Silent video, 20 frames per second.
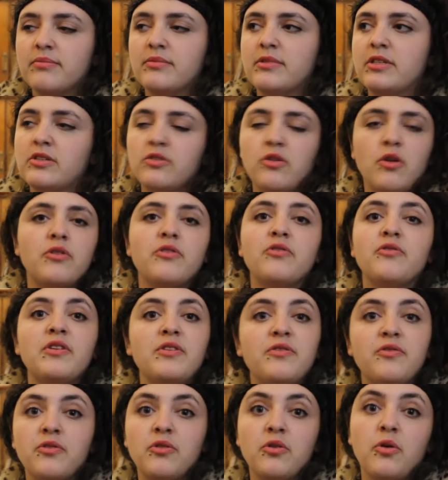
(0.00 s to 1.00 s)

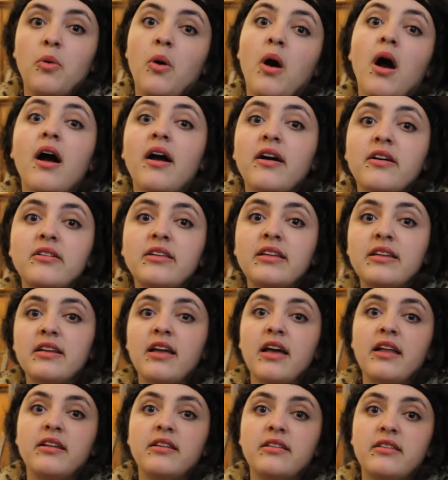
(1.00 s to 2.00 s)
discography for a while,
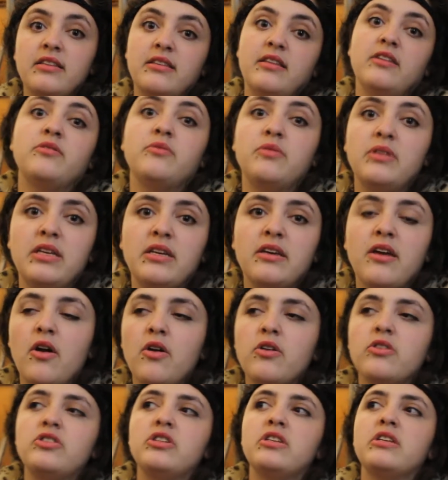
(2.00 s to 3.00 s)
and I think that's really
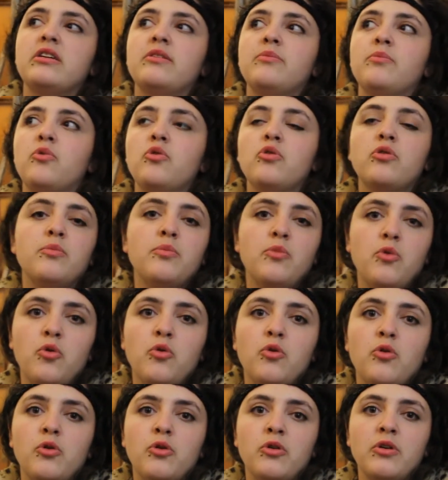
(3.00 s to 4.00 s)
encouraging, and
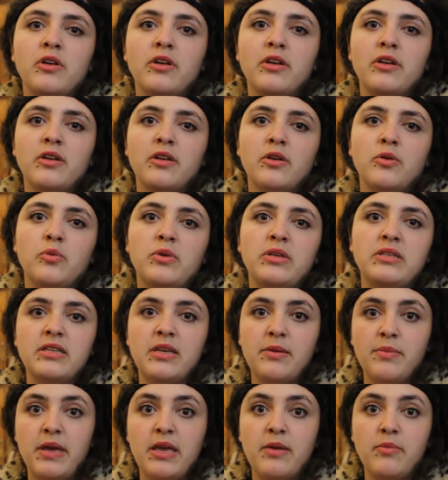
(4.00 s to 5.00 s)
more we
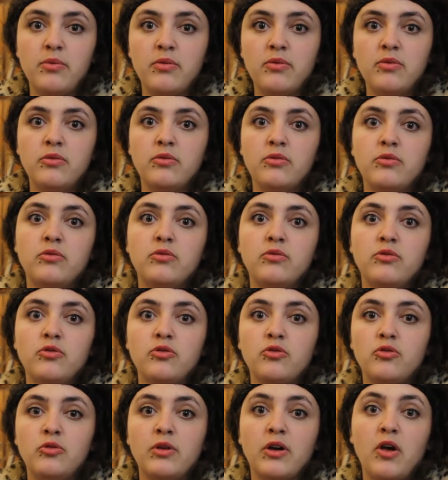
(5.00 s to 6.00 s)
see people
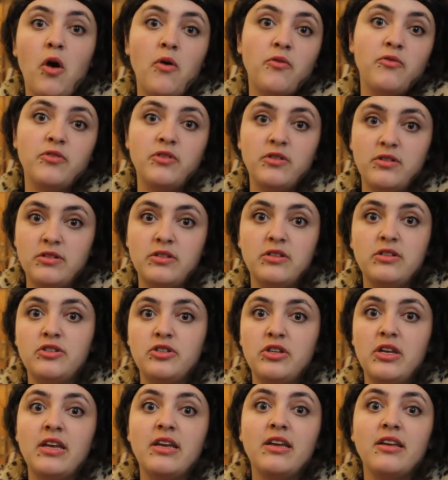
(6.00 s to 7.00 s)
who are confident to
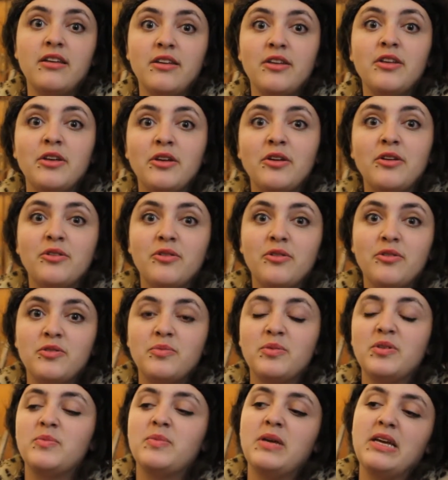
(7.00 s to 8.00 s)
share
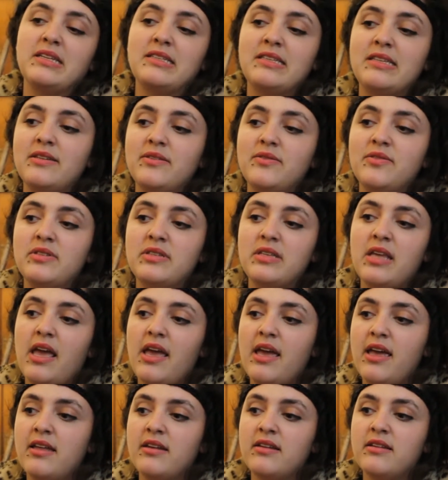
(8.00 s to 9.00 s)
those perspectives.
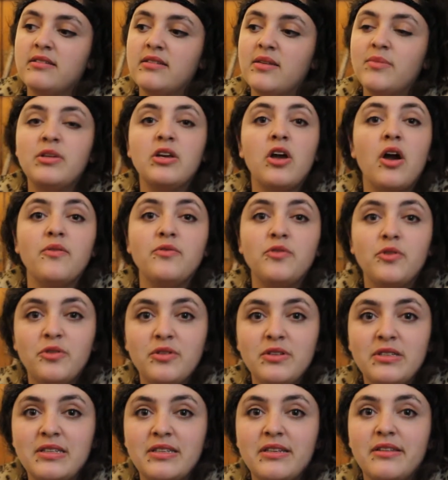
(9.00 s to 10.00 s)
And something I've
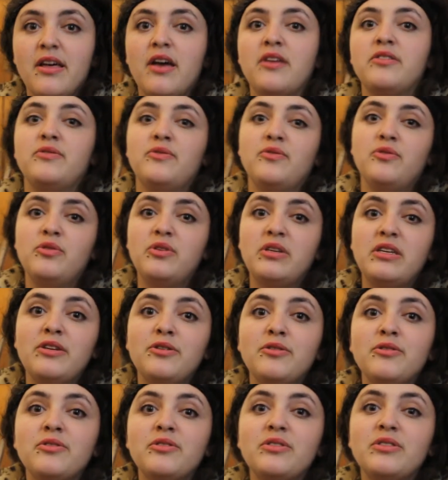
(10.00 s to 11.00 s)
noticed in the last few
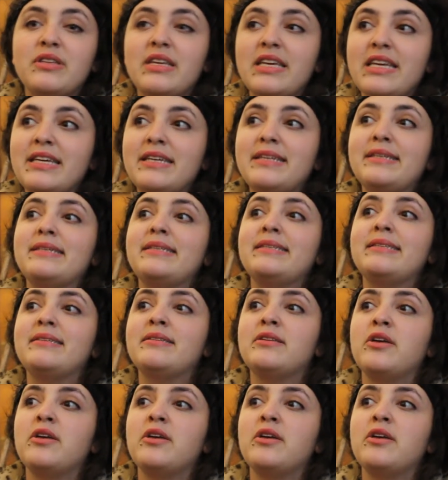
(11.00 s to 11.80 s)
years is